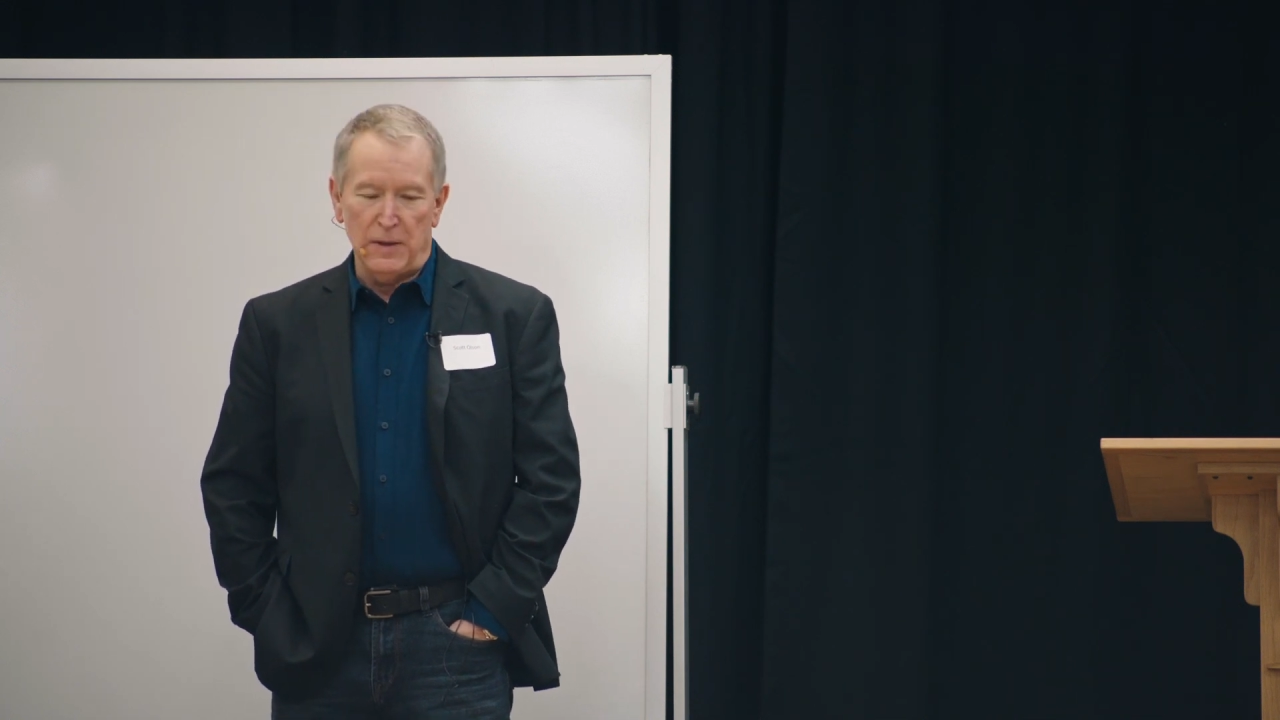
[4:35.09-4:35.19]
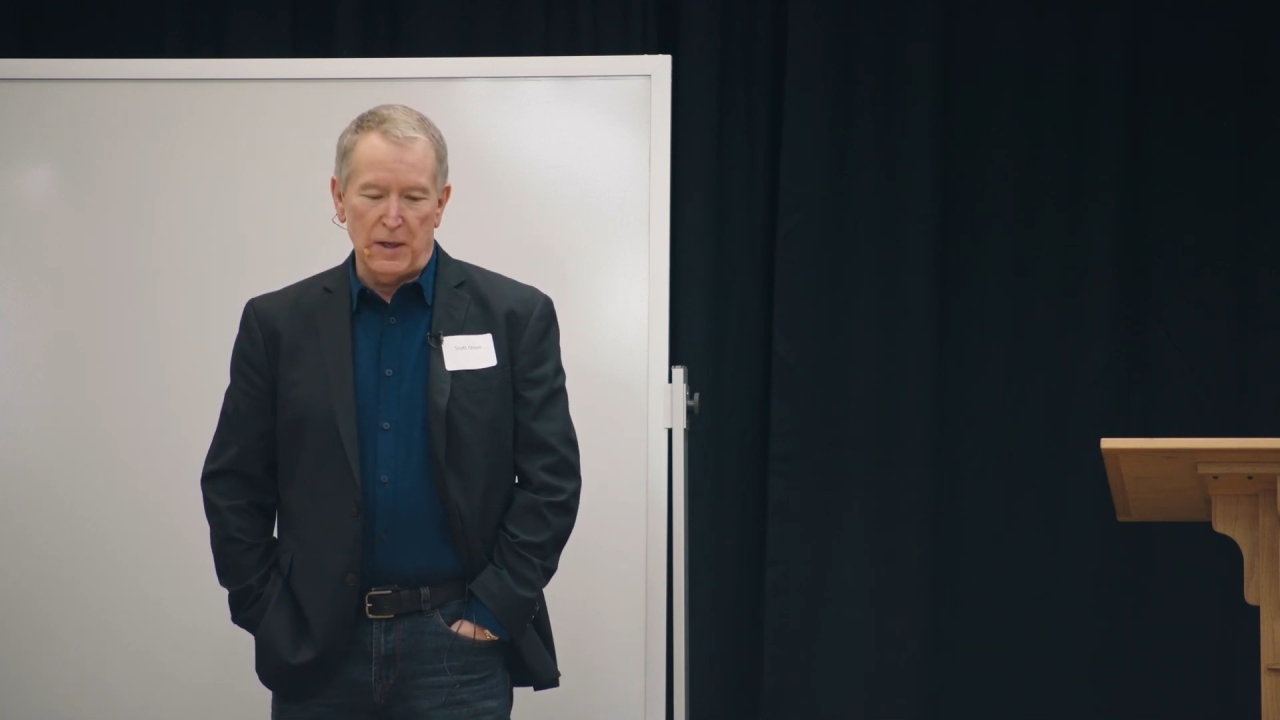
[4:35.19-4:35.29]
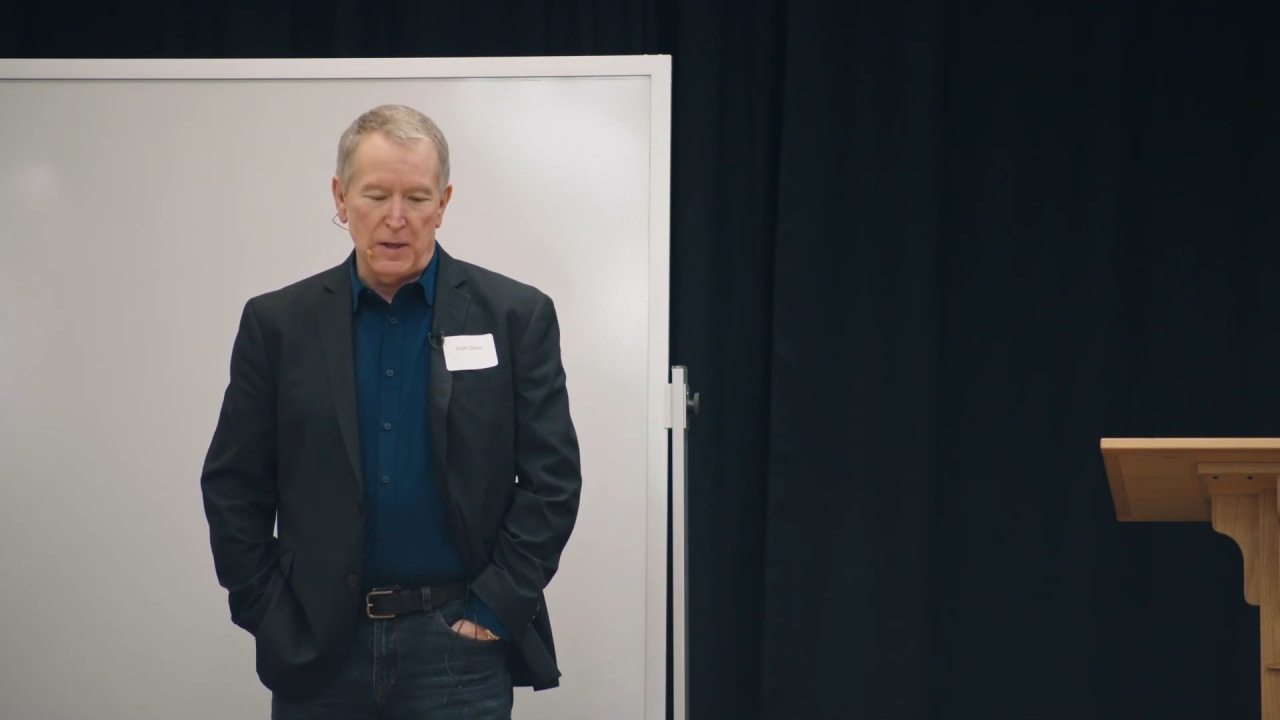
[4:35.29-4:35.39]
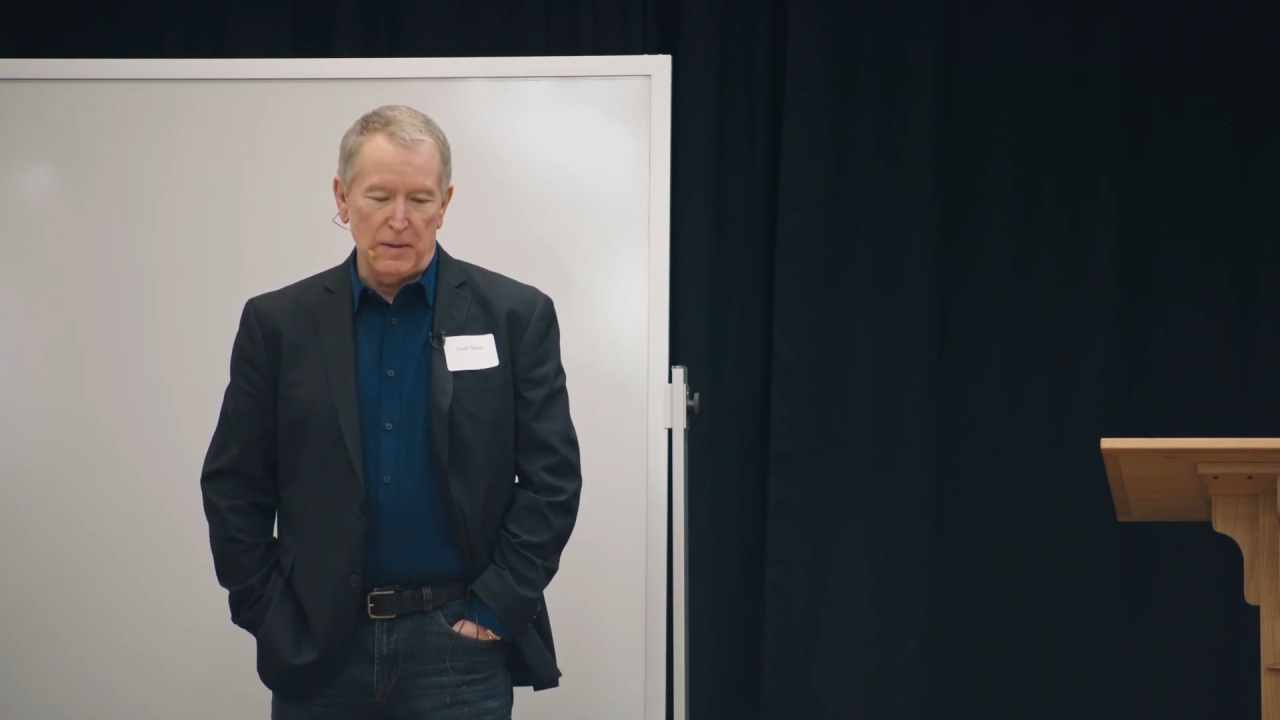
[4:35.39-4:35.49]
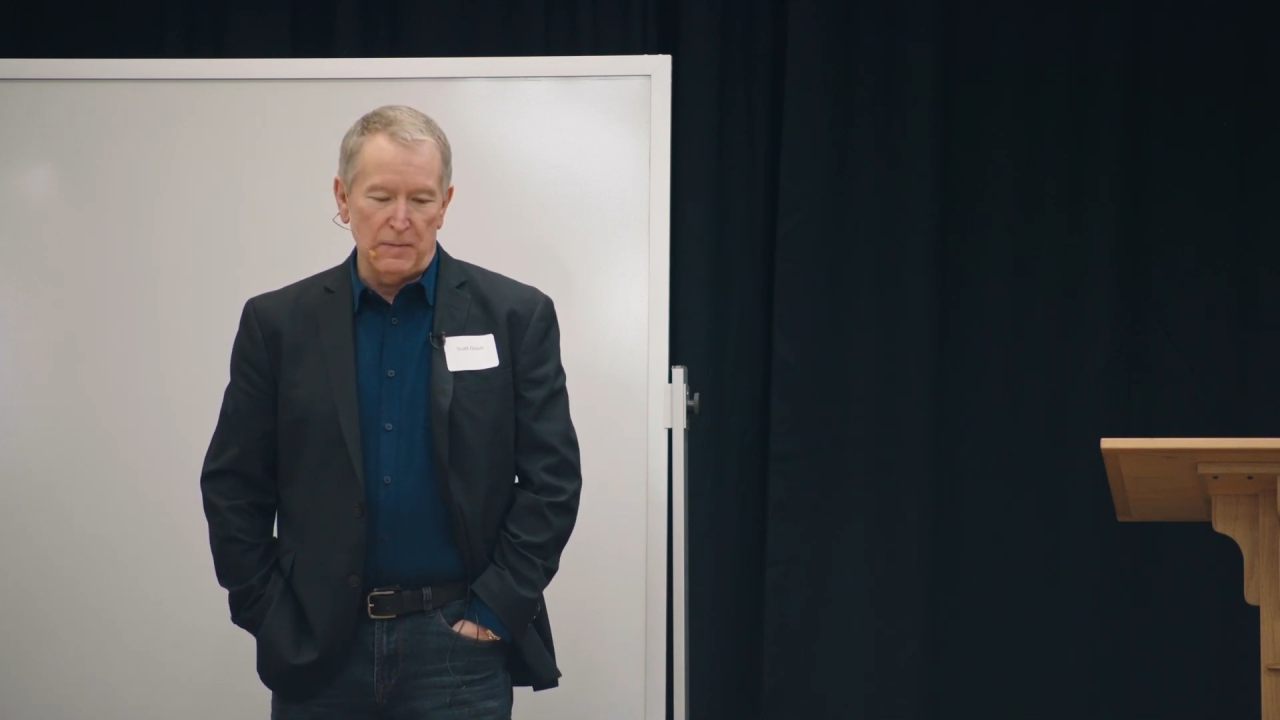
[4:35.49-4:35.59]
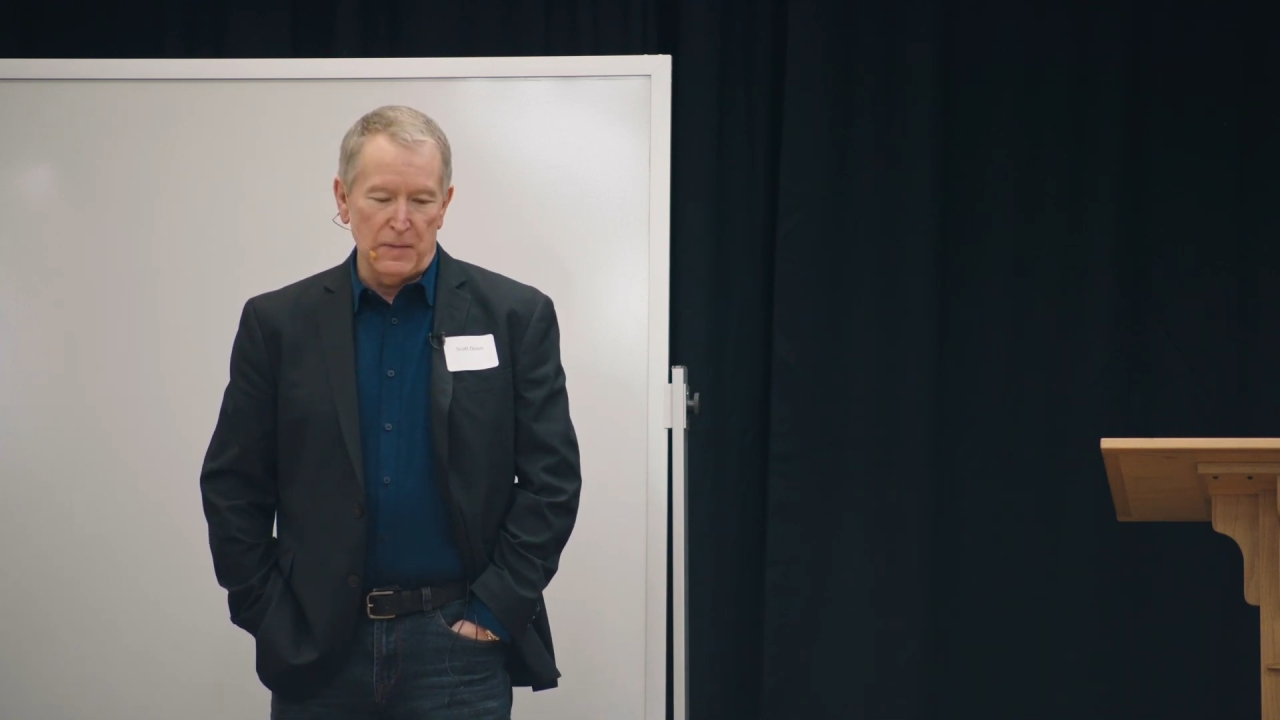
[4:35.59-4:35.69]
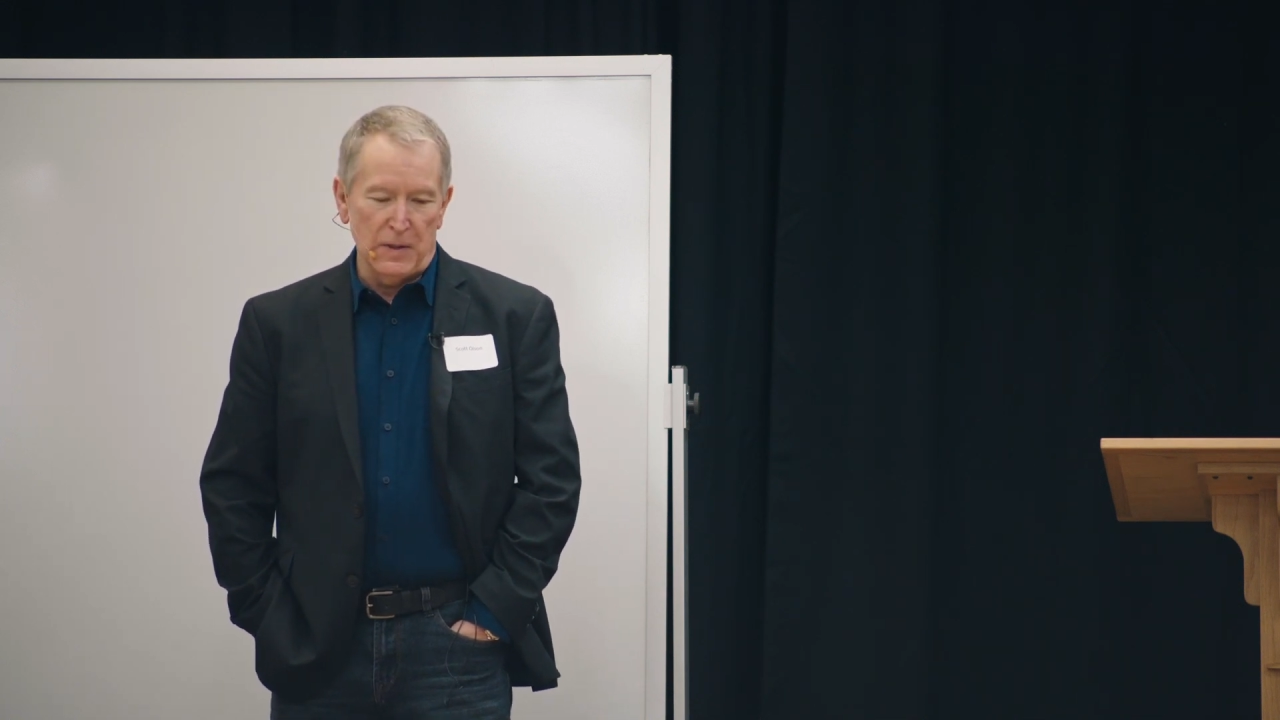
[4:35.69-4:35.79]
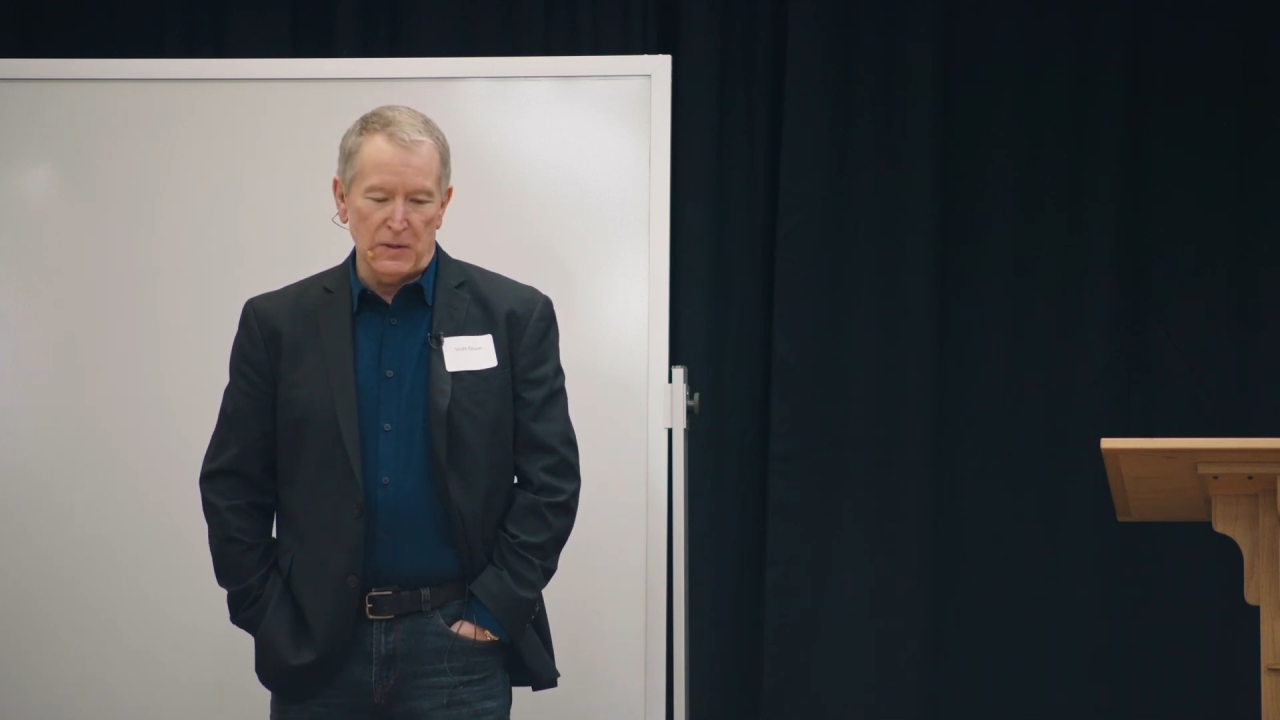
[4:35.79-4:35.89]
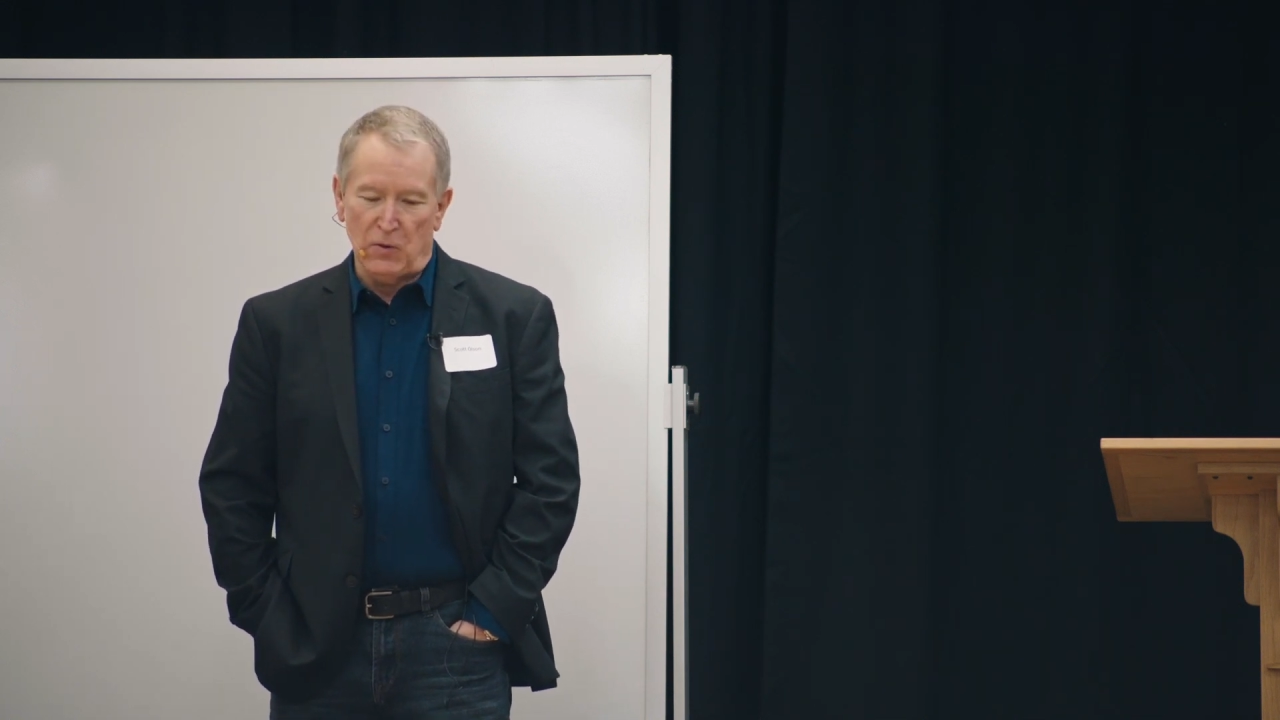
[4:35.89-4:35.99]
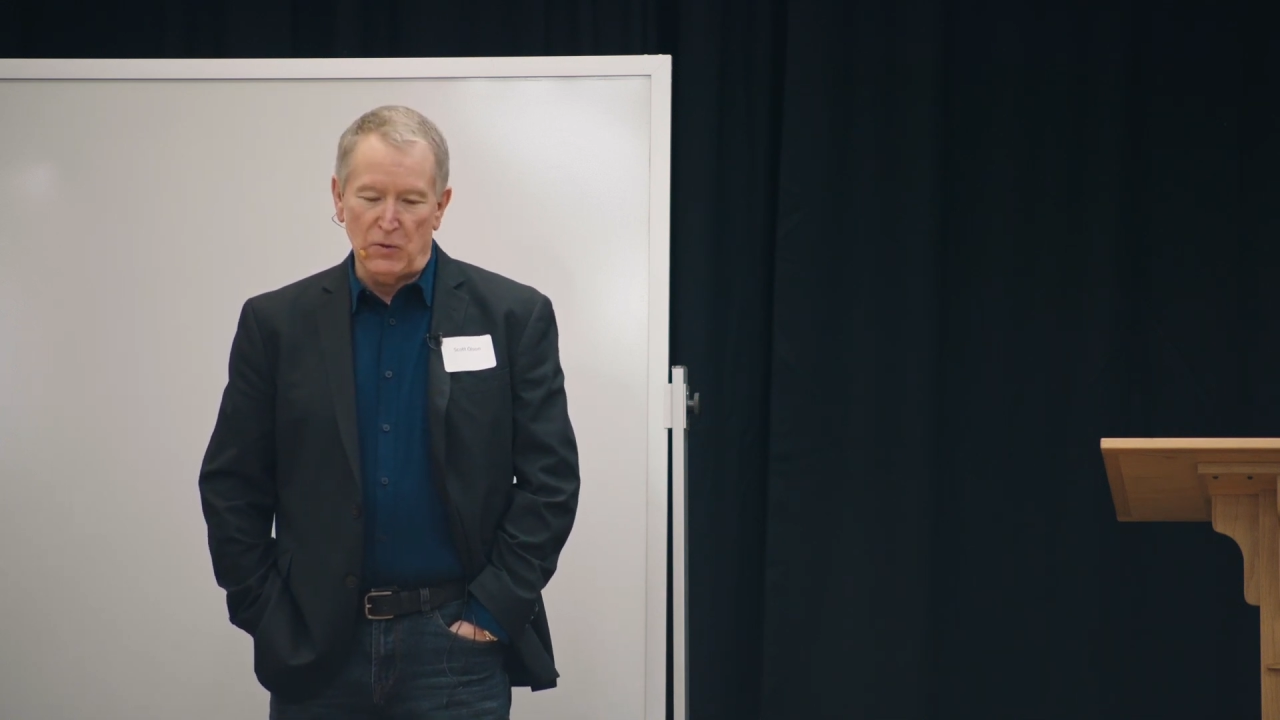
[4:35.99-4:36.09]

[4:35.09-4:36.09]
this